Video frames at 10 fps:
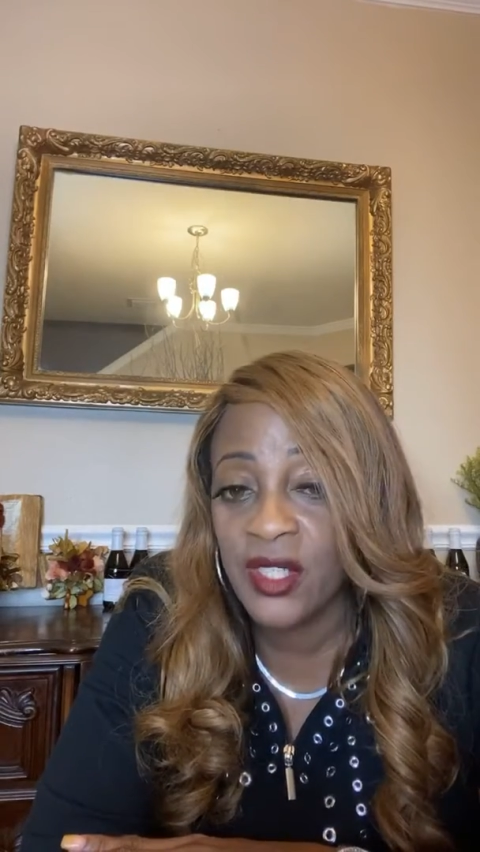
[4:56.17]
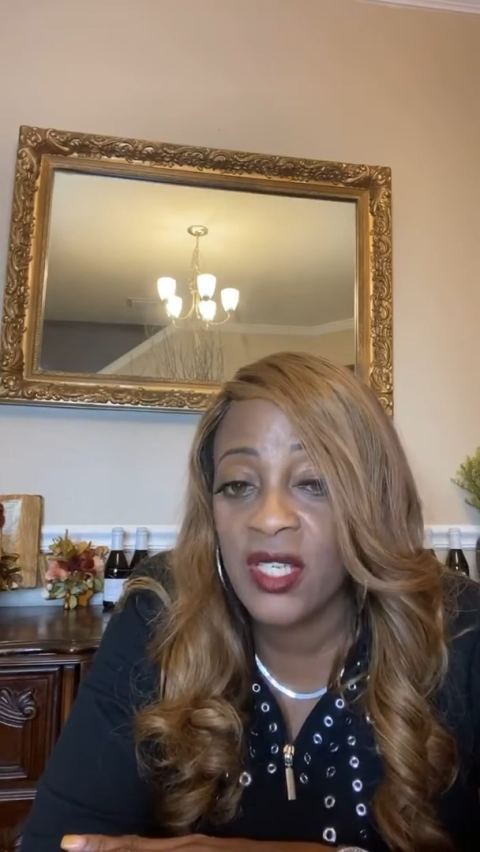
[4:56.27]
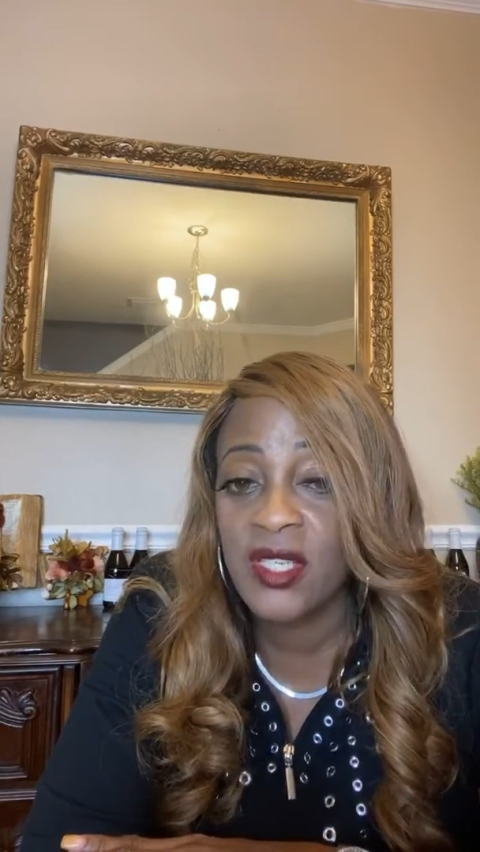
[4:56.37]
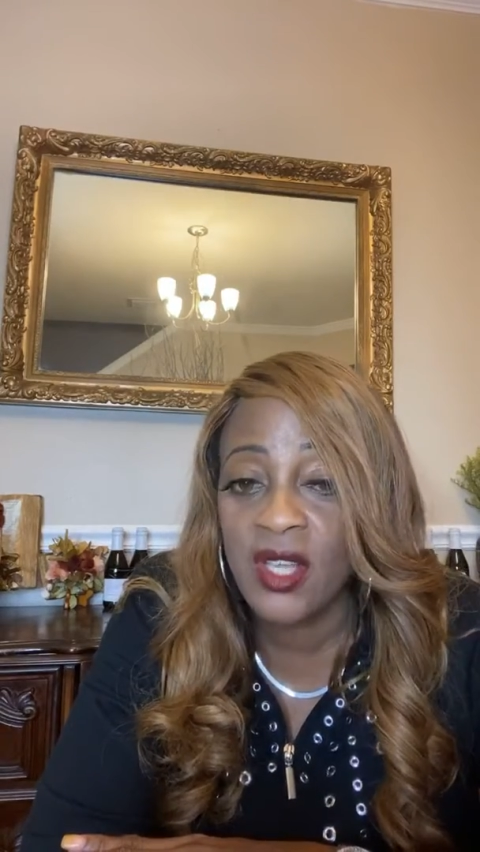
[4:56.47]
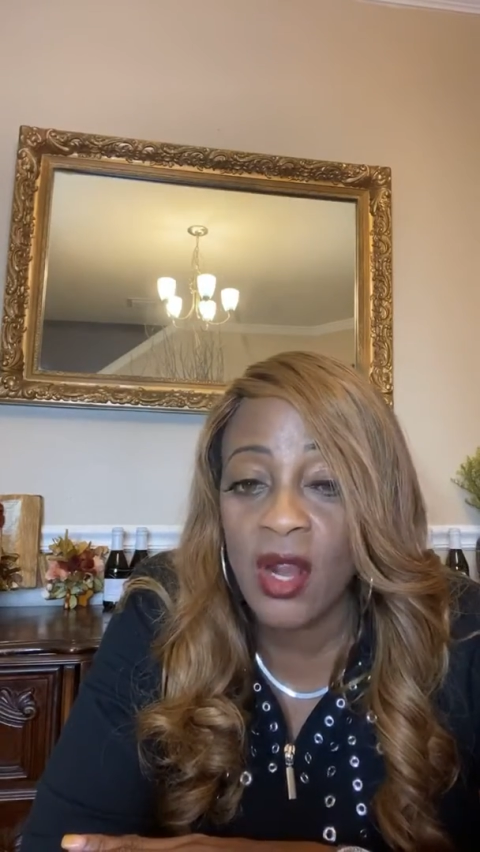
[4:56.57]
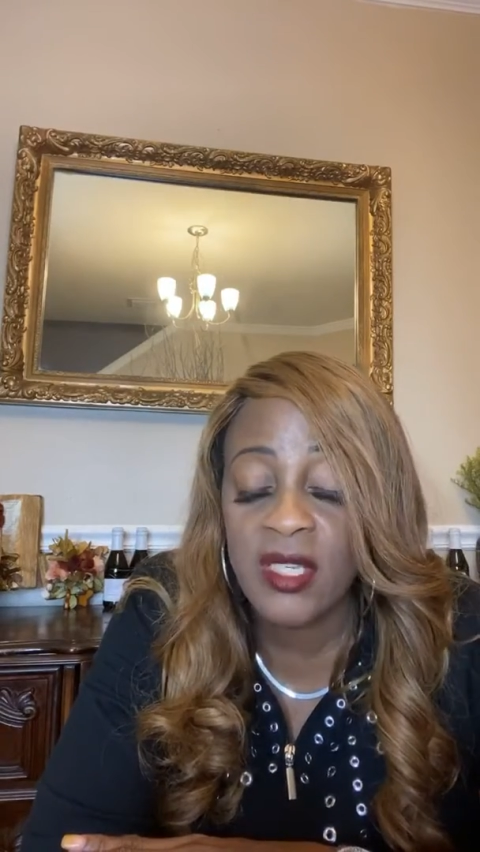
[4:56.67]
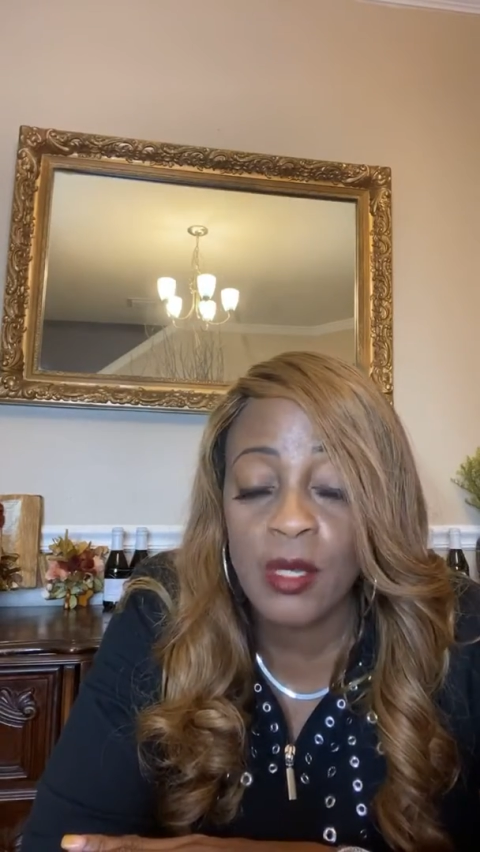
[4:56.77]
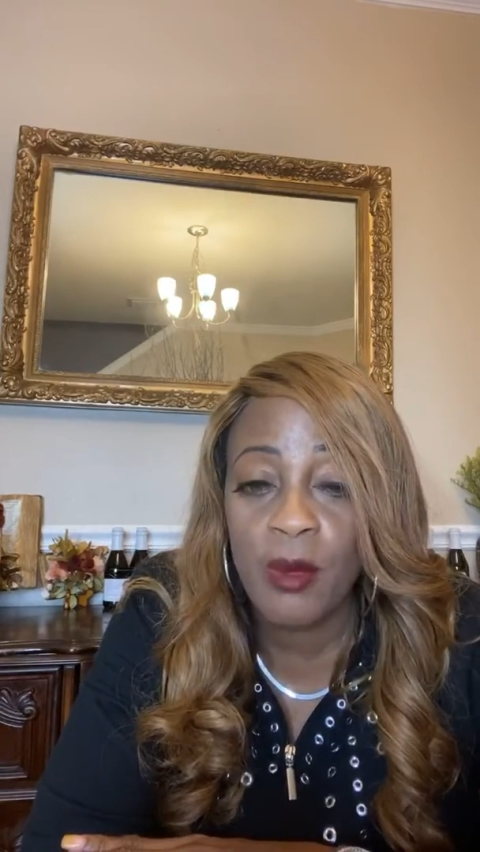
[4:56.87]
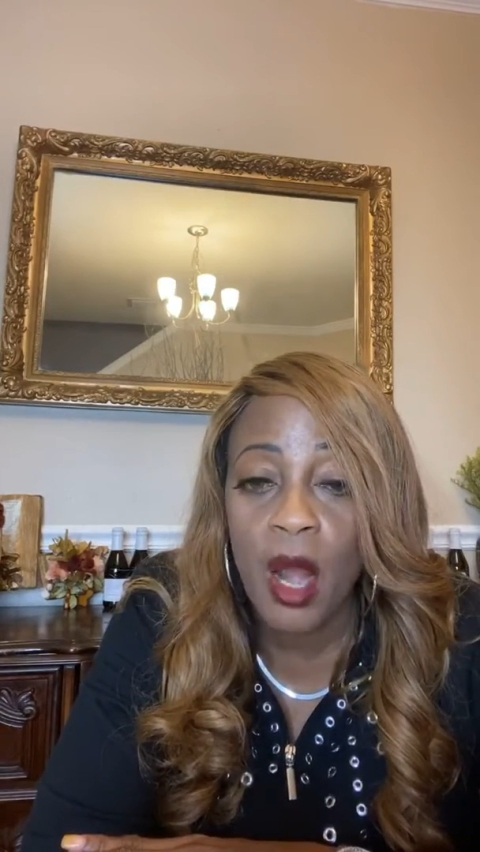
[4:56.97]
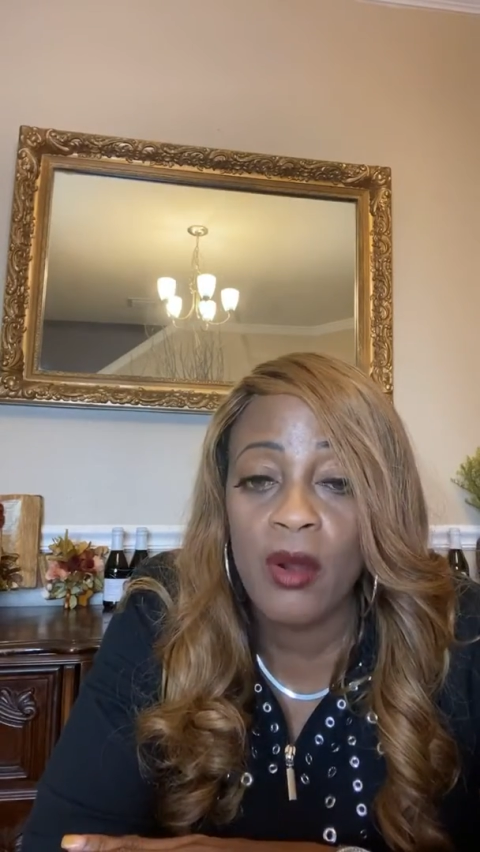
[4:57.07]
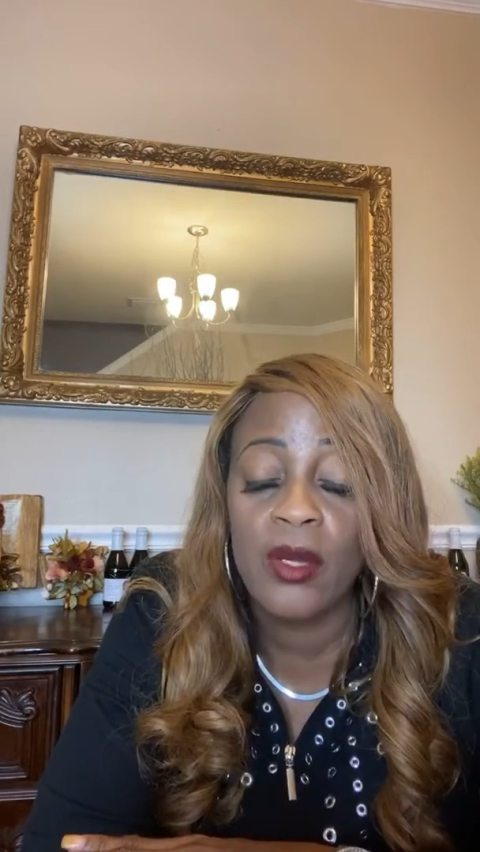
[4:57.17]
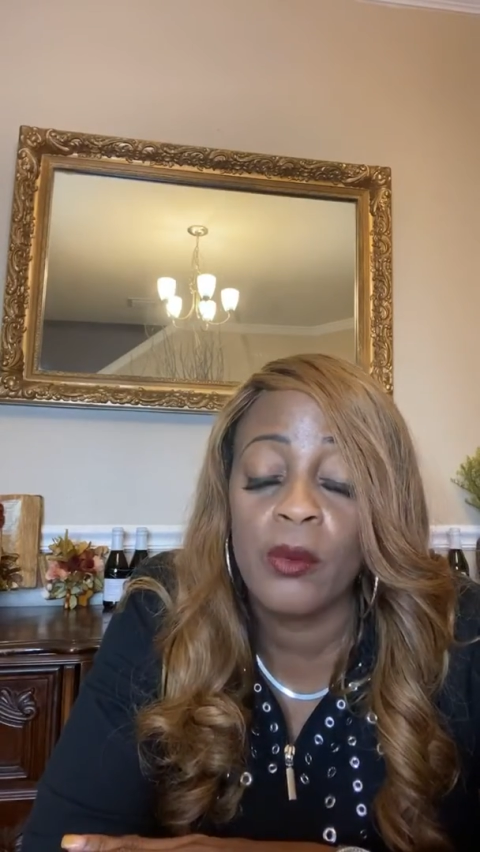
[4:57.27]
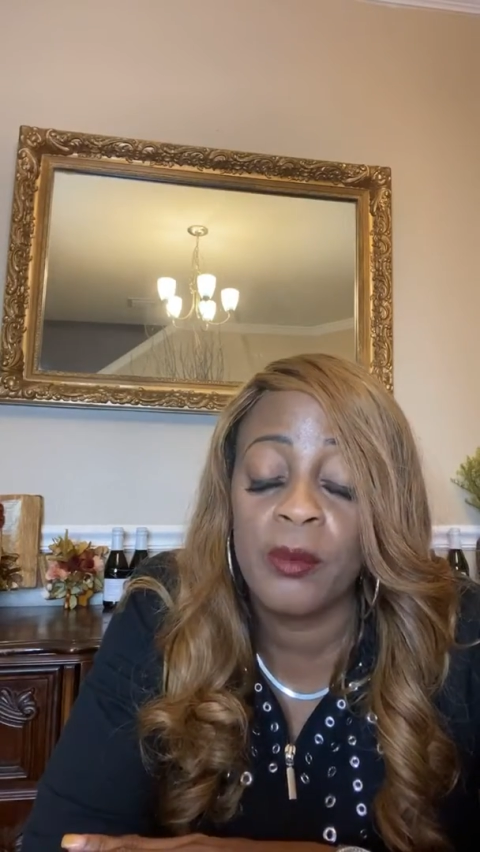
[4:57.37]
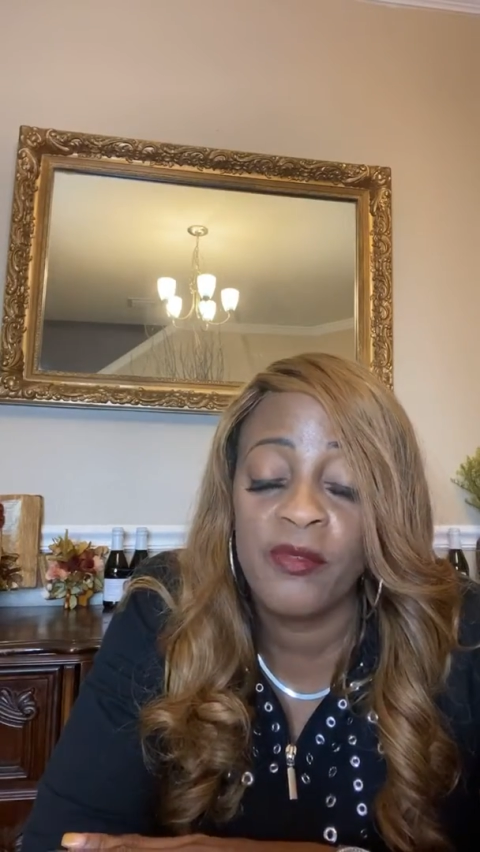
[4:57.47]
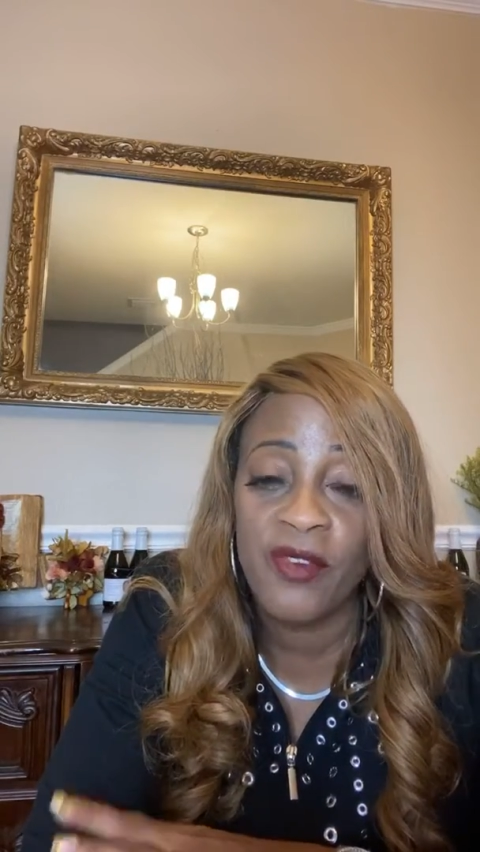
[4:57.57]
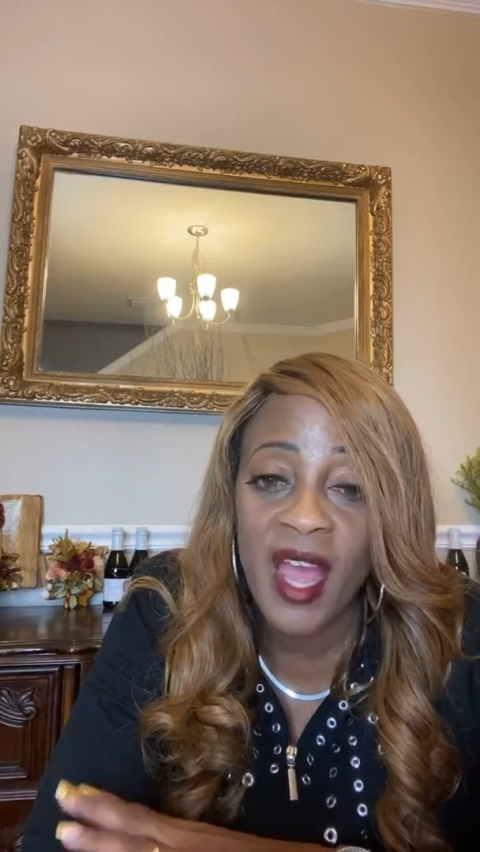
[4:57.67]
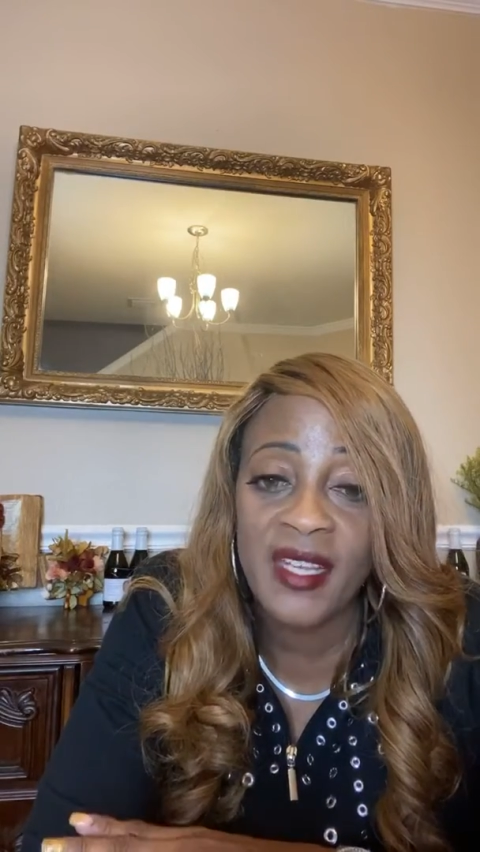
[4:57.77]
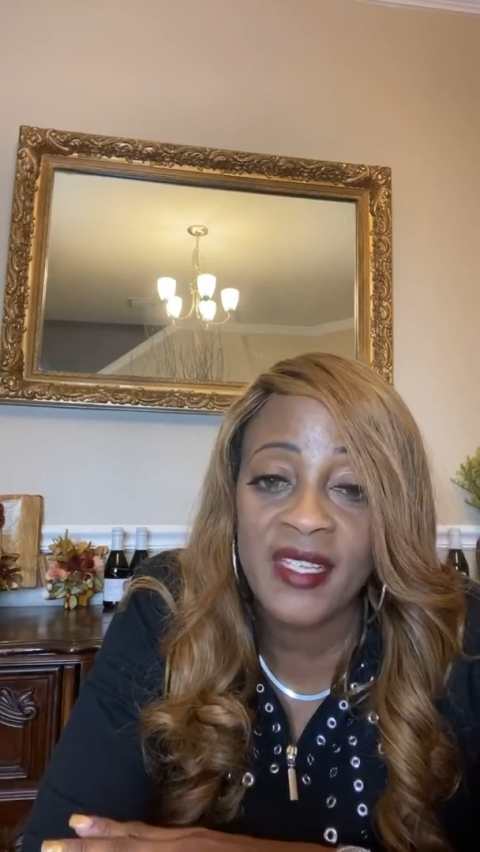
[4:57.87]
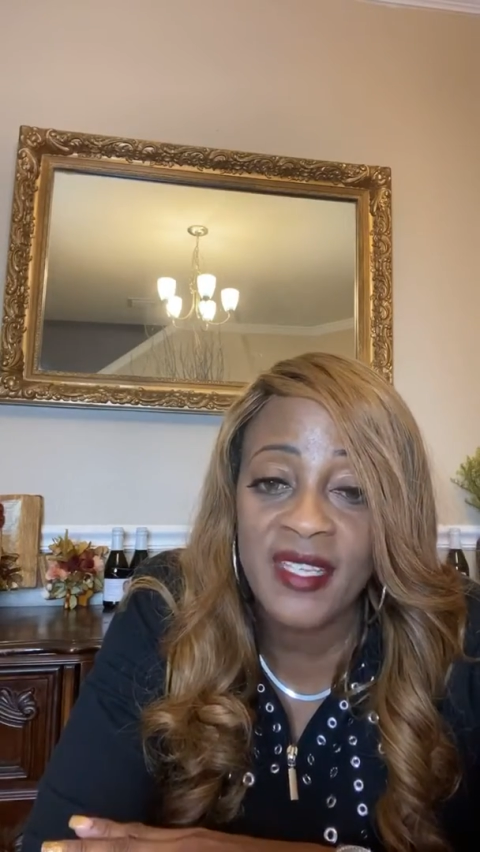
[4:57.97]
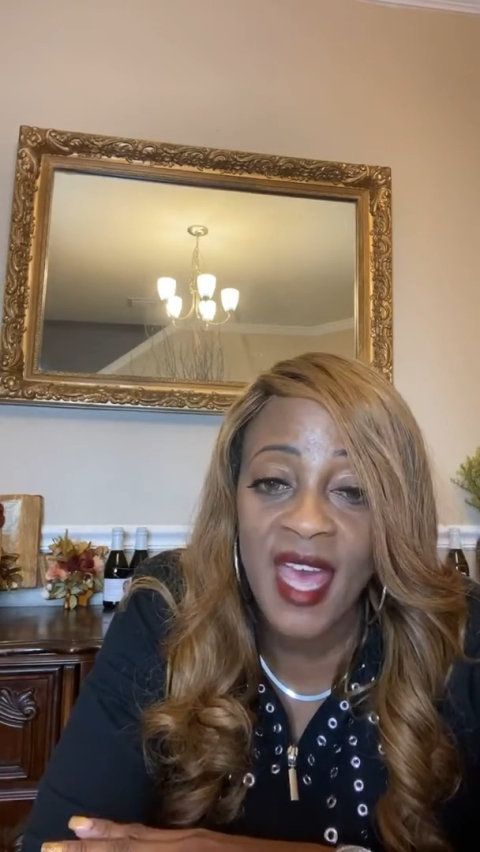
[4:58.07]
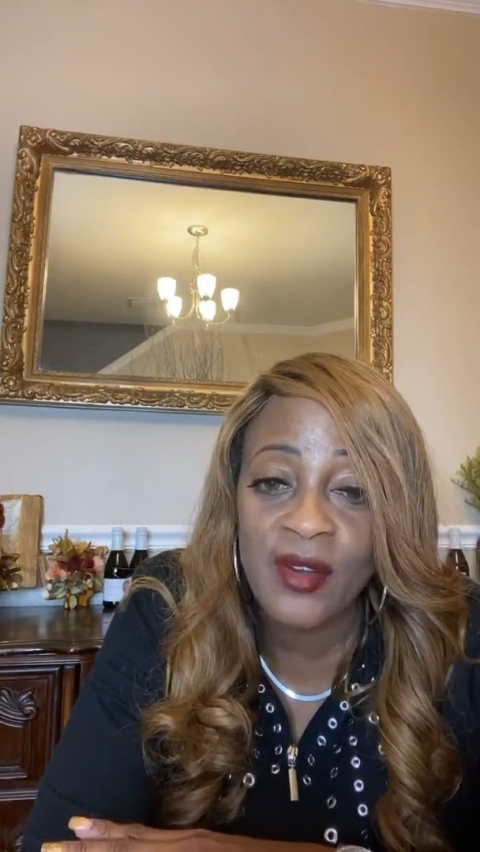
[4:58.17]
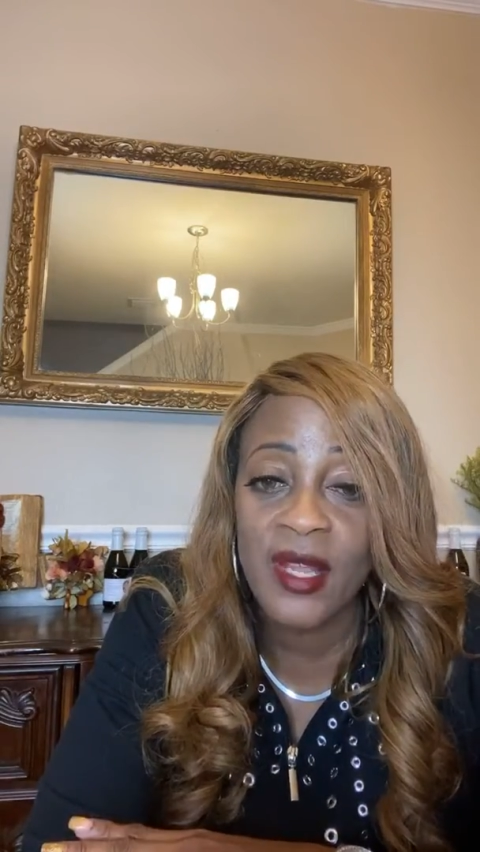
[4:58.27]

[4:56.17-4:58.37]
It starts tomorrow. It will be Friday, Saturday,